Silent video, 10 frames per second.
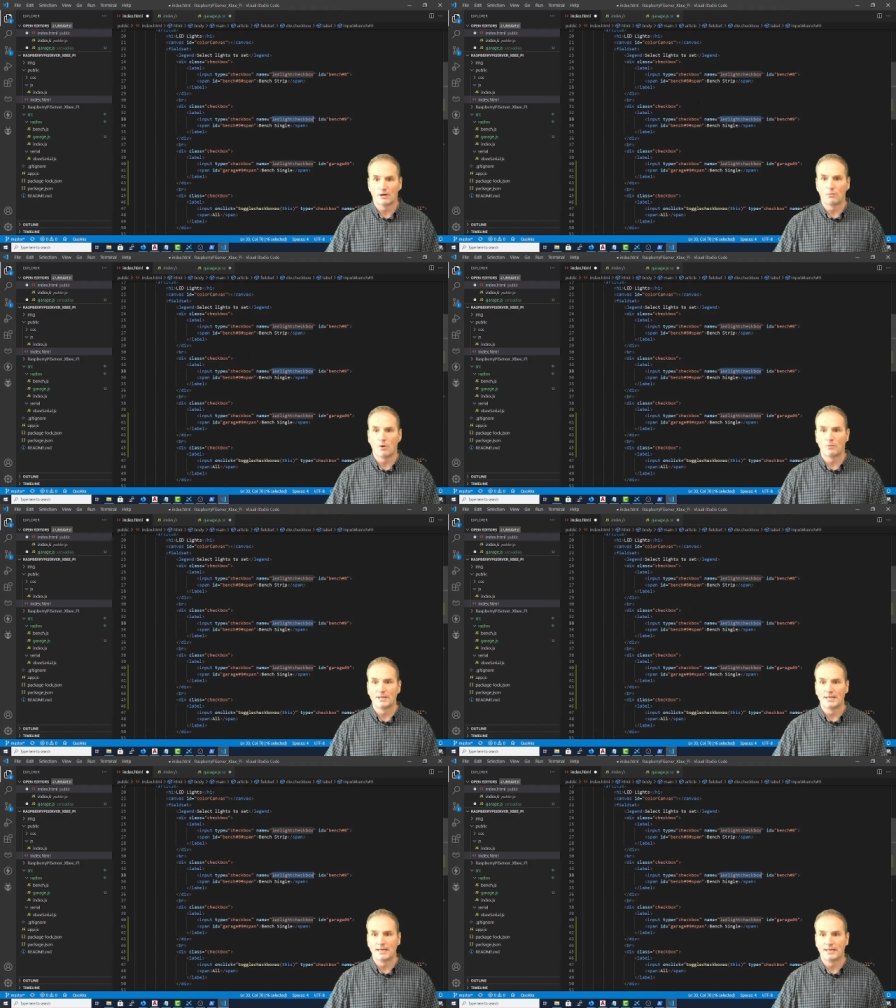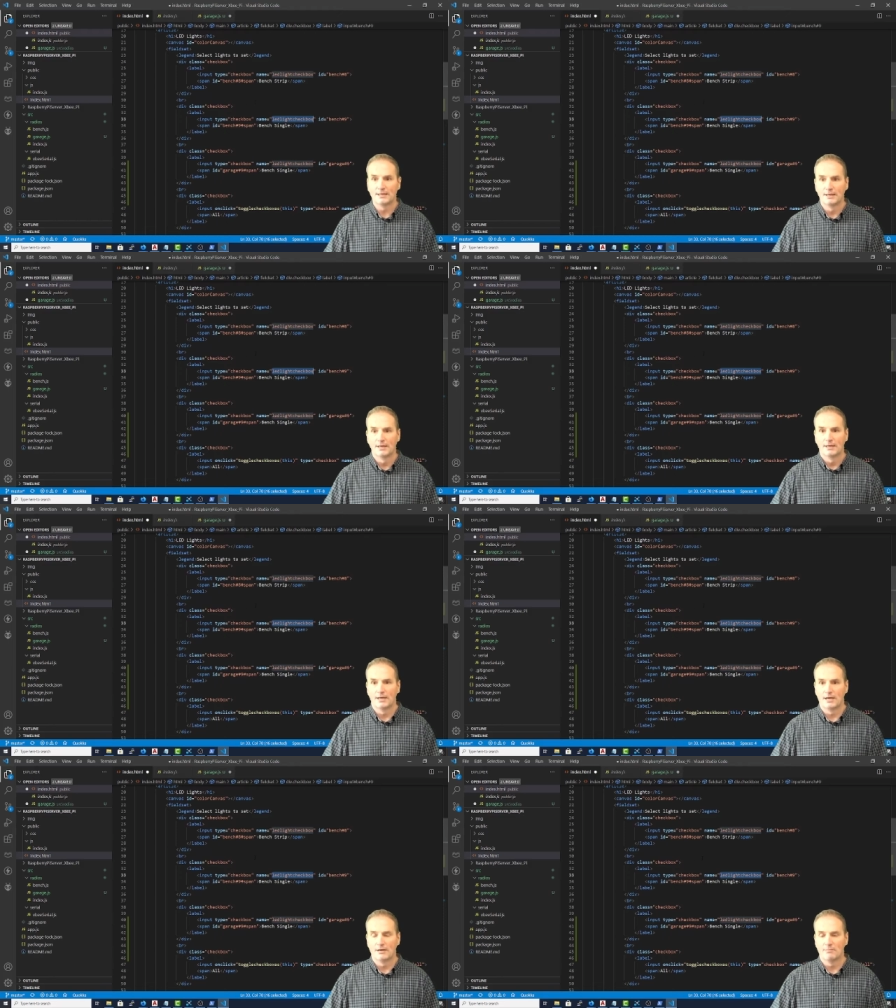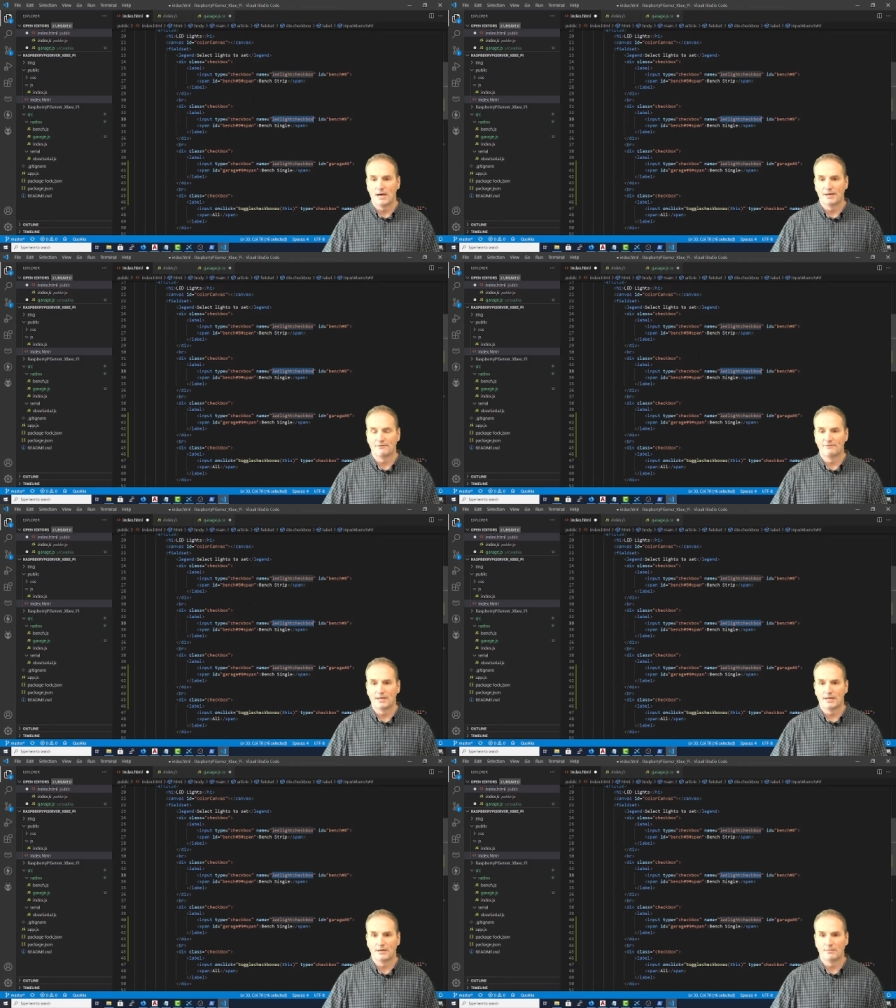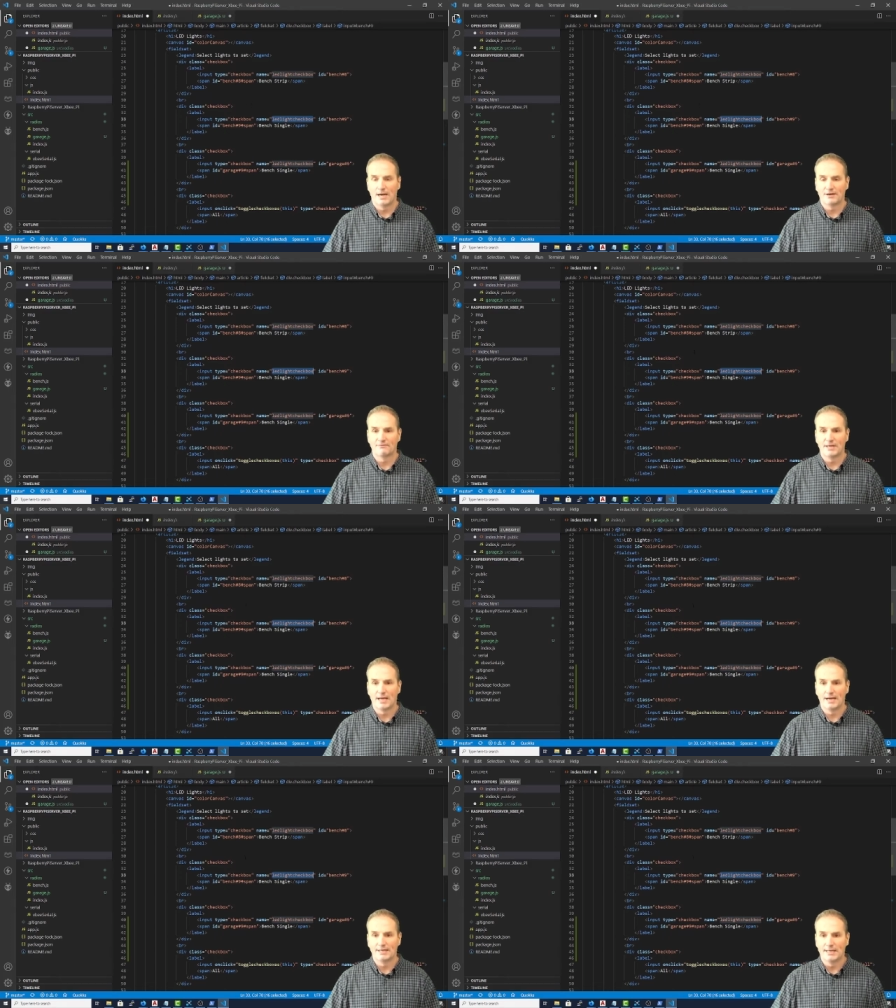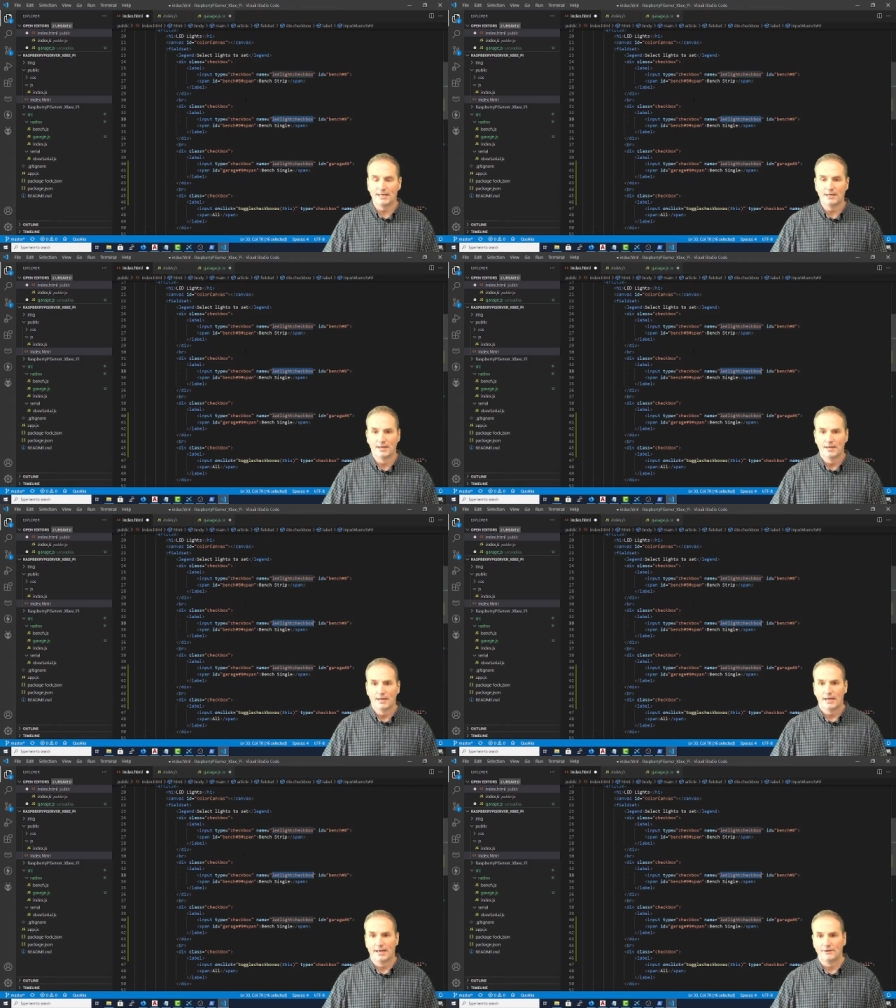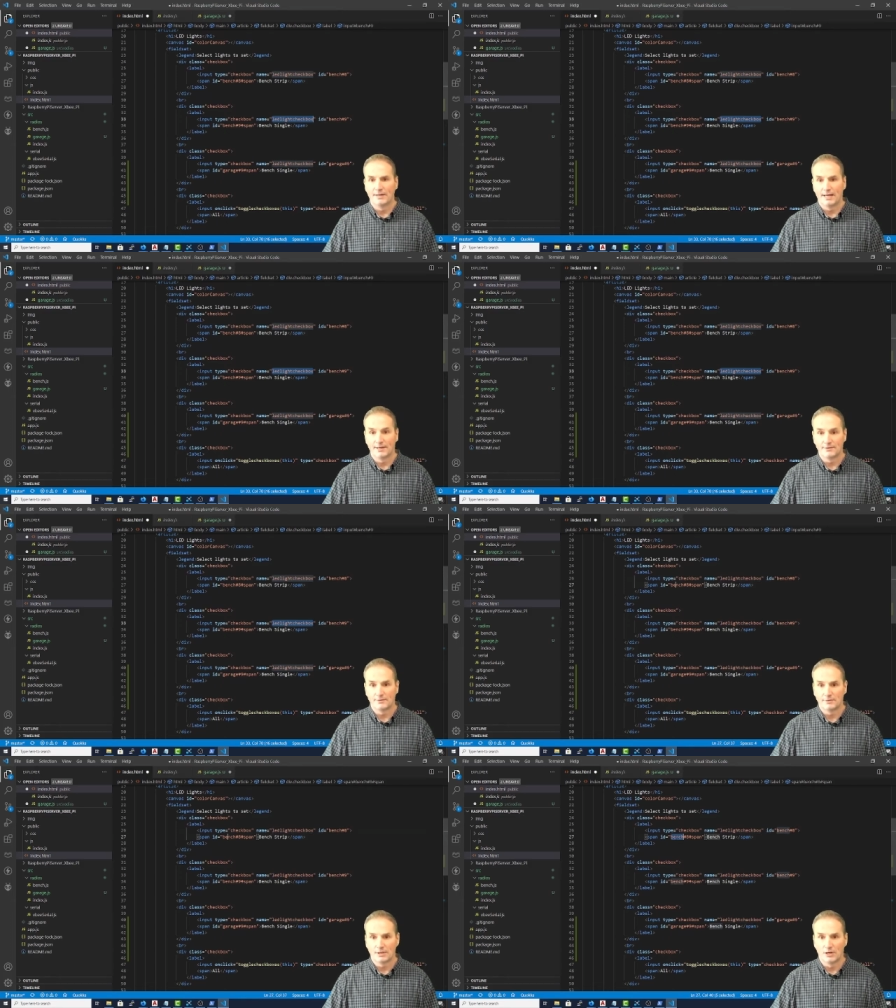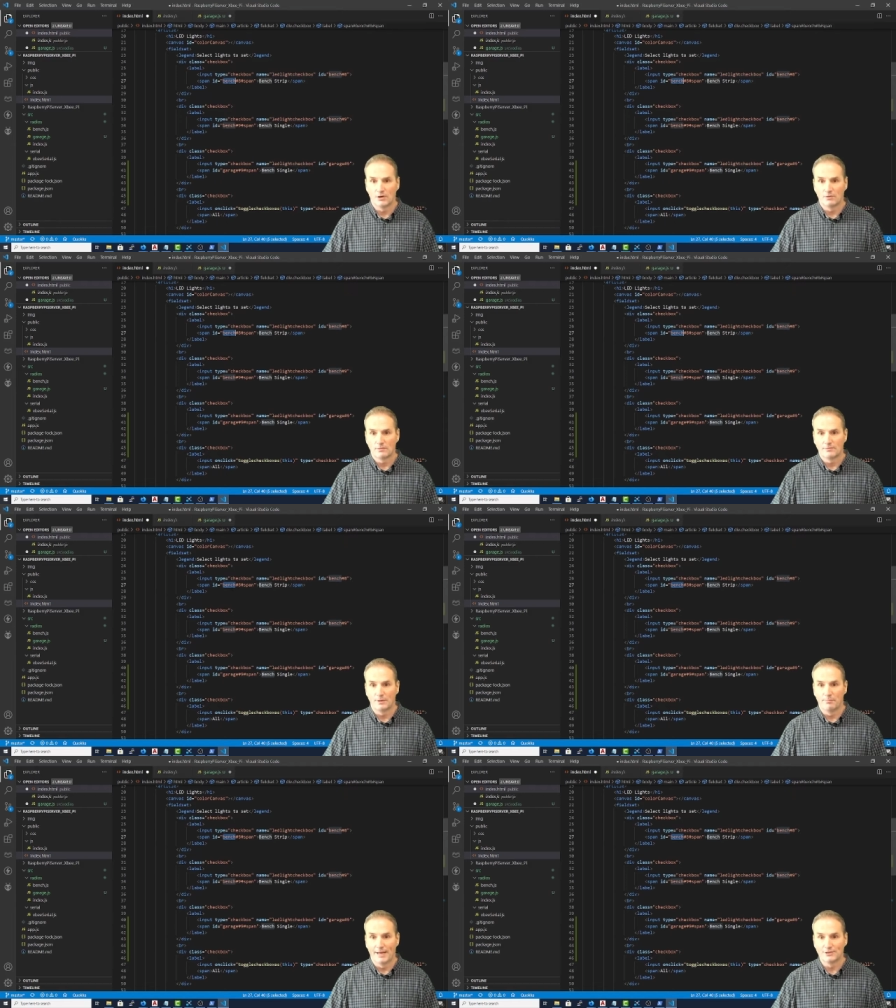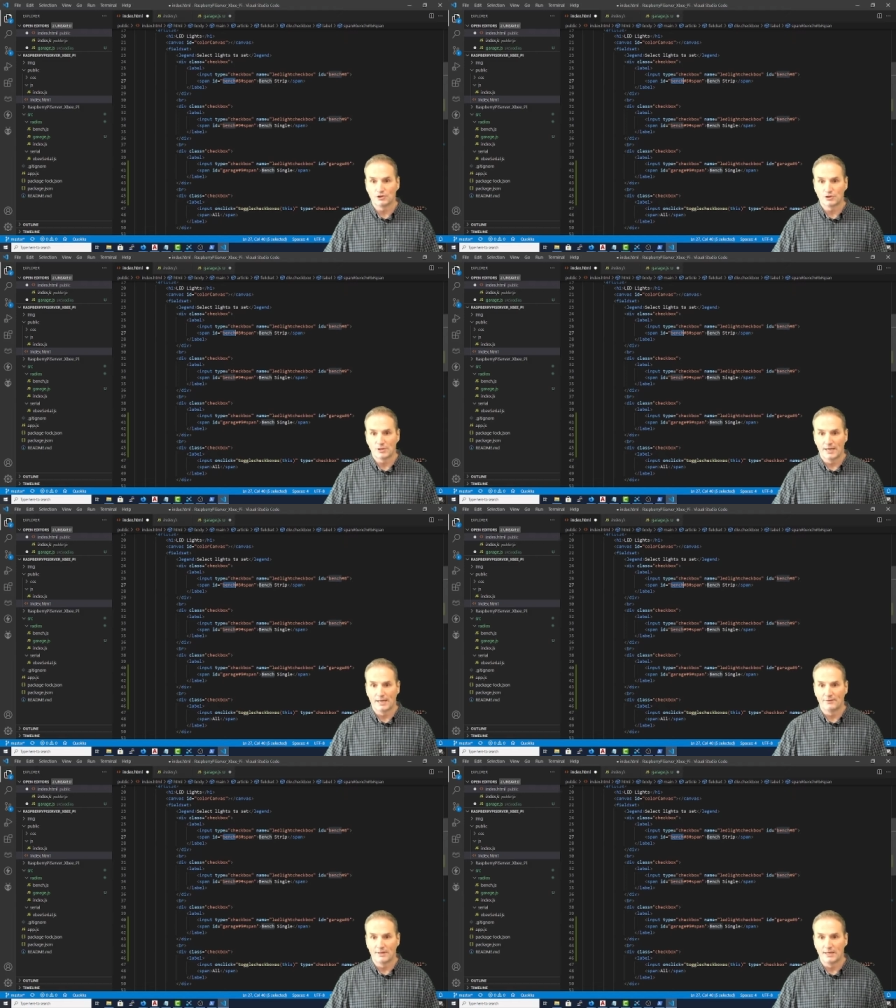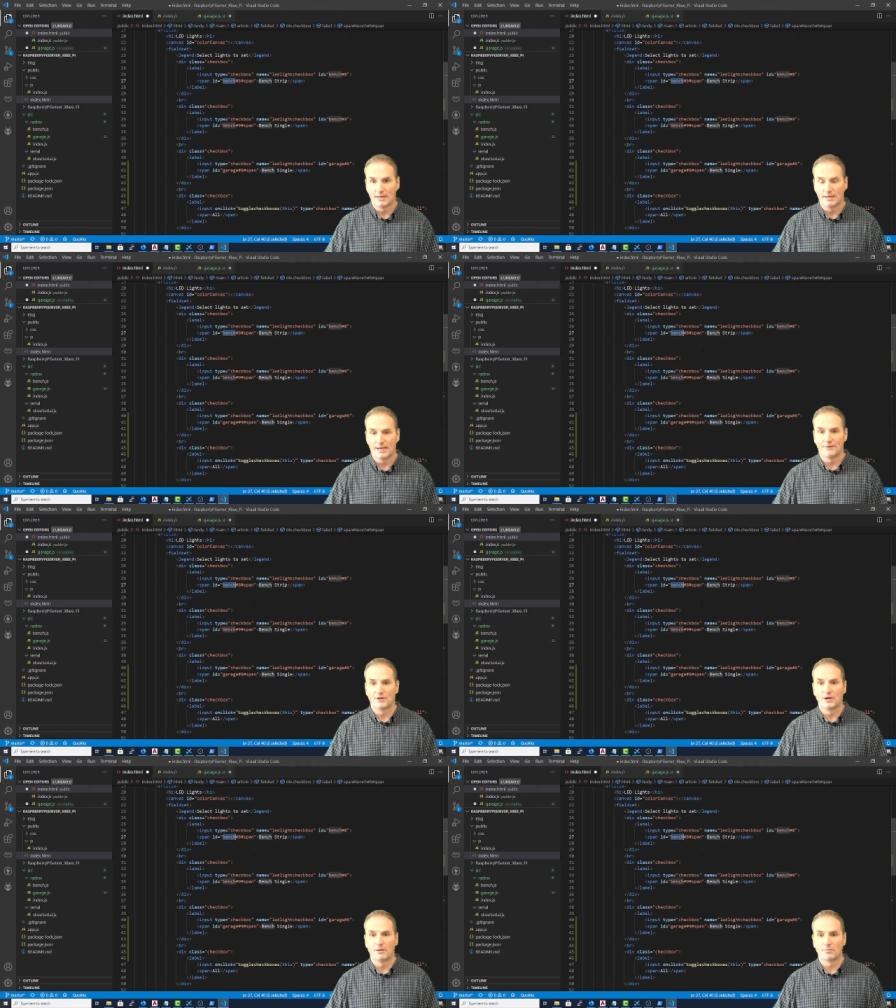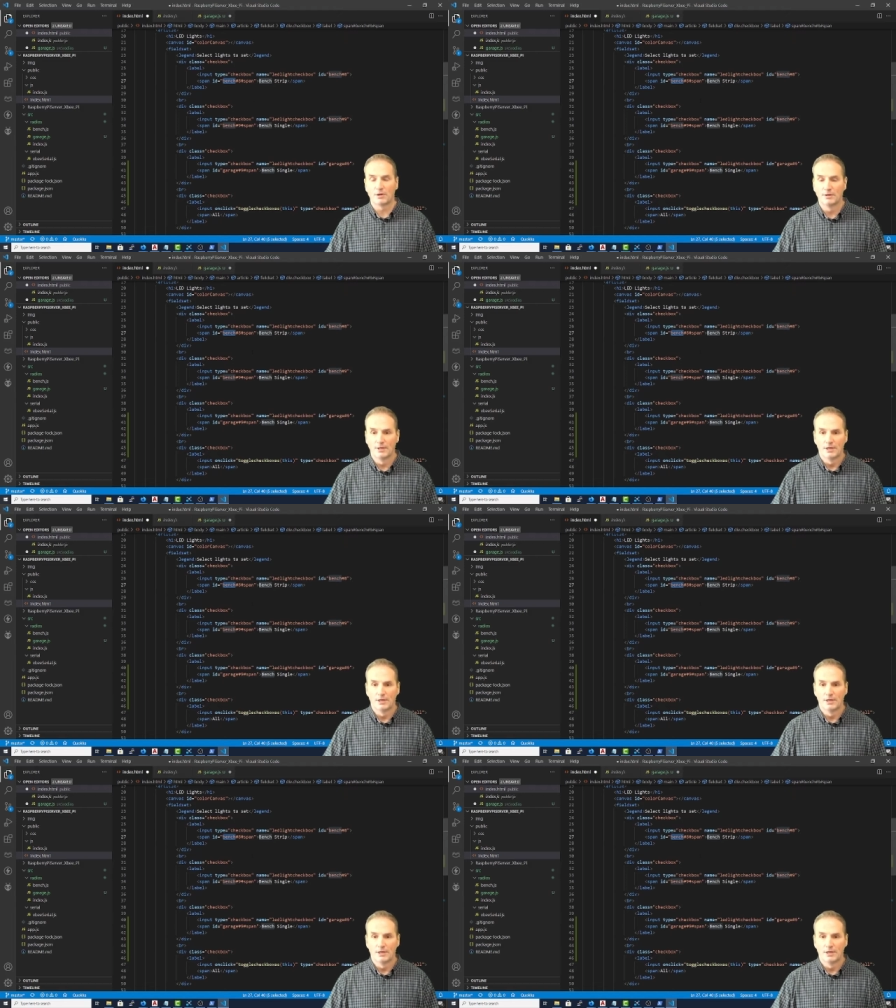out what we need out of the ID, and then the bench and the number.